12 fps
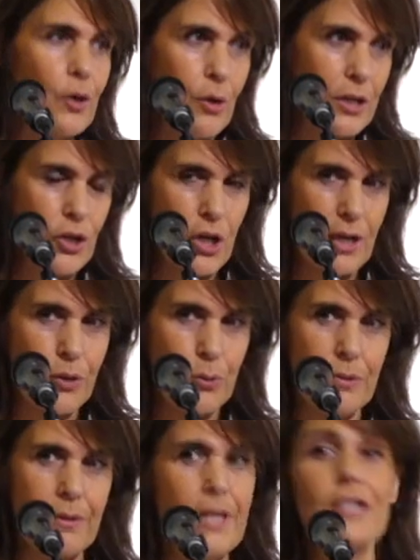in early
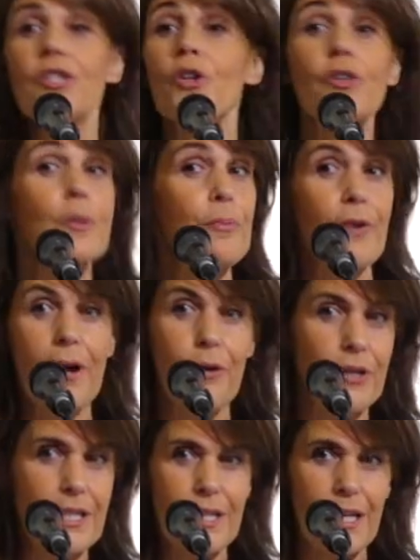childhood. It's not a
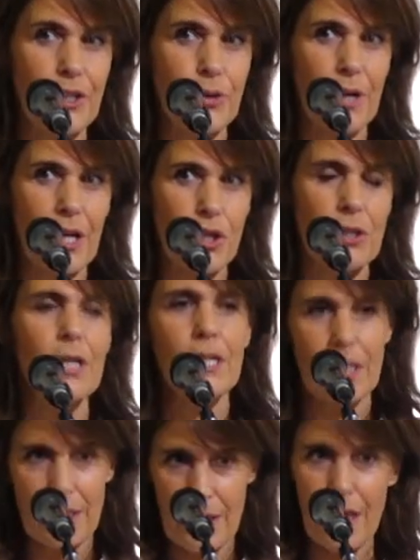priority in education.
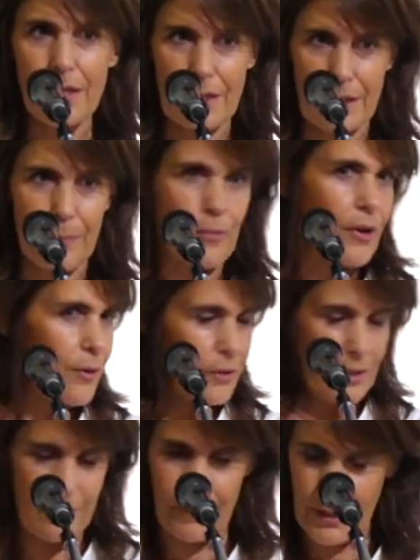It's said it's a
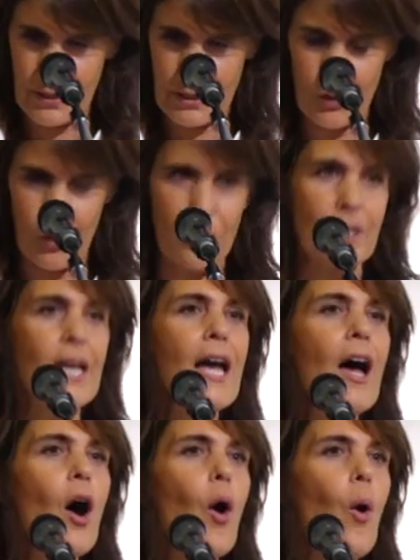priority, but it's not.
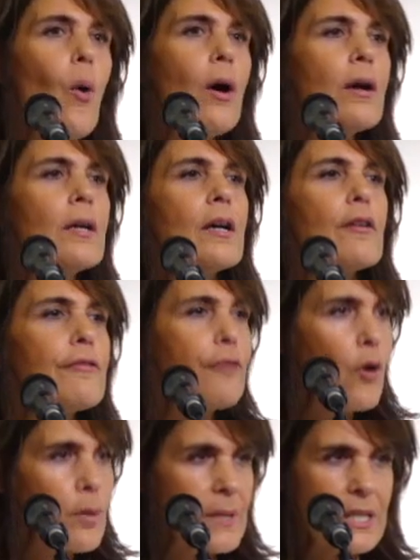Or
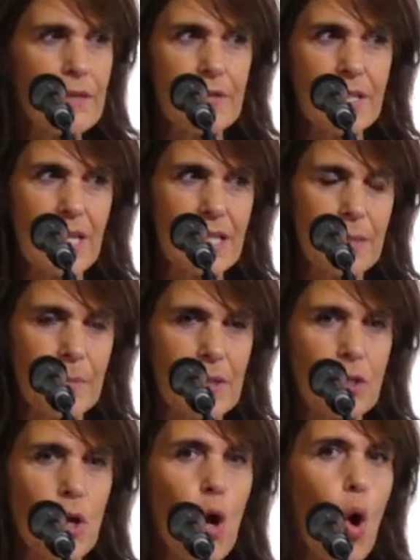formative
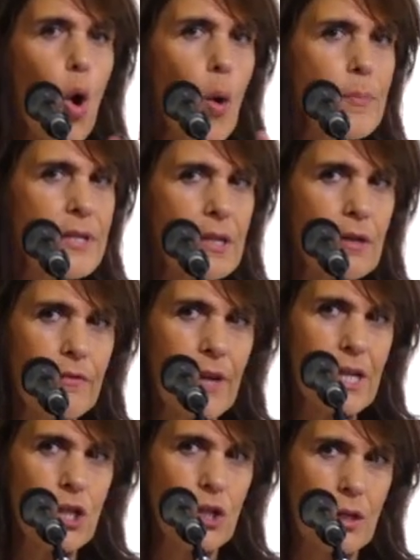assessment,
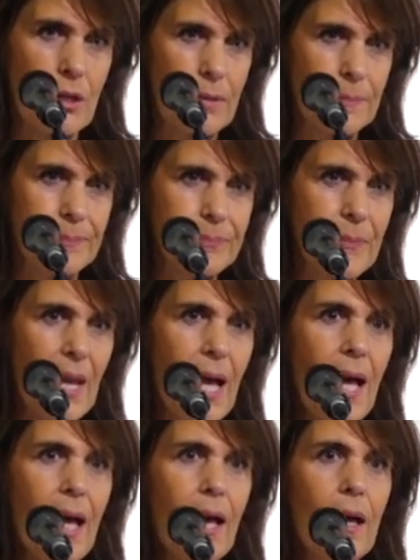observation,
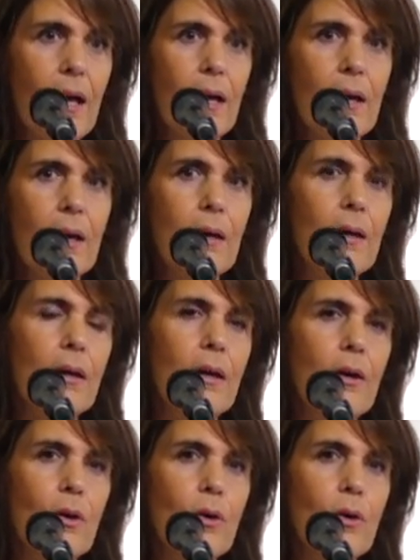then